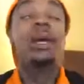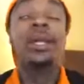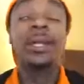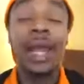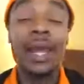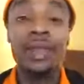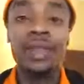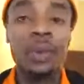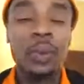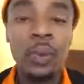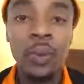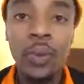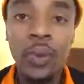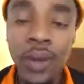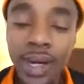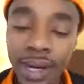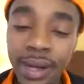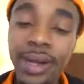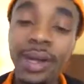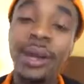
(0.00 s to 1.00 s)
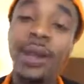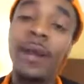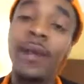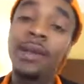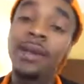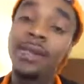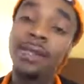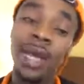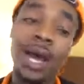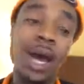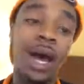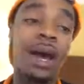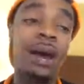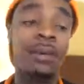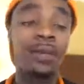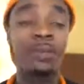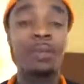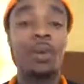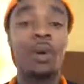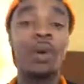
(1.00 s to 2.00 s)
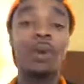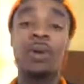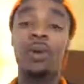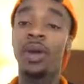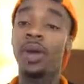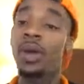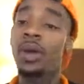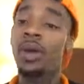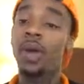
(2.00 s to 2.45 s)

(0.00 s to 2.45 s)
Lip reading: Like 3 times, bro.